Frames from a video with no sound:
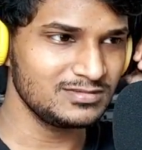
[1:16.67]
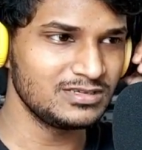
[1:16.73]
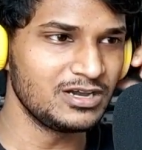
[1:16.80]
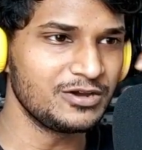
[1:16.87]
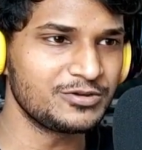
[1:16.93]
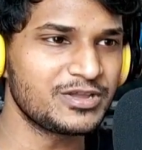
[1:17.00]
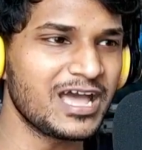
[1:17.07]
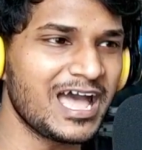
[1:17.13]

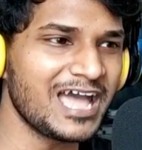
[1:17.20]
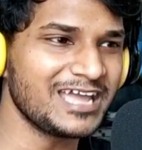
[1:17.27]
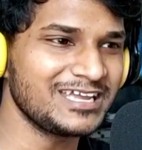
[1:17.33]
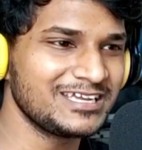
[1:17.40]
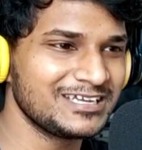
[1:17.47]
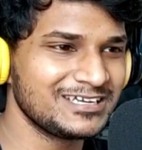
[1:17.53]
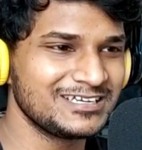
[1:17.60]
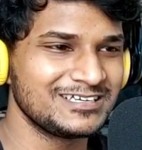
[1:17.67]

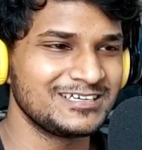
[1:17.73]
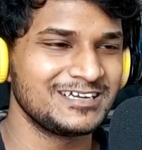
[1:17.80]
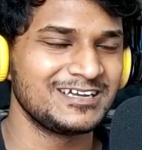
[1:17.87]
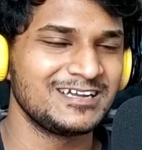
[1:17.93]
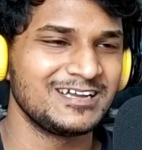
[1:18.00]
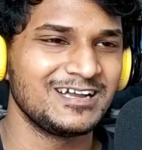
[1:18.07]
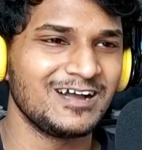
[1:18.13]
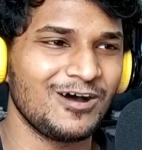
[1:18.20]
Okay,
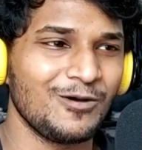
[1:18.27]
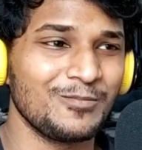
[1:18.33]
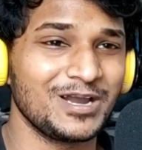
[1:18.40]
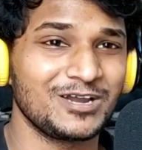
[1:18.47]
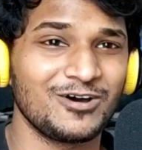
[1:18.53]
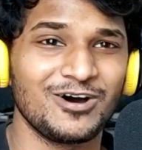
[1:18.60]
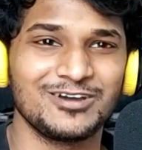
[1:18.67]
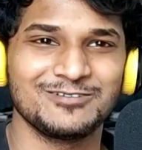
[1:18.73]
oh
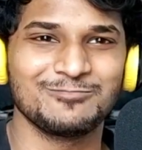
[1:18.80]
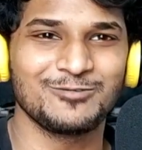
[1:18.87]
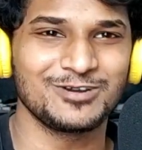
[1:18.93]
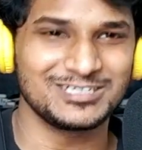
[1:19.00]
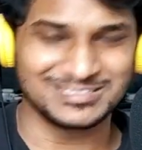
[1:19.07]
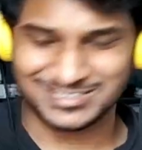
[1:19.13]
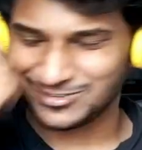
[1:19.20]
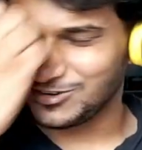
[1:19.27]
my god, what is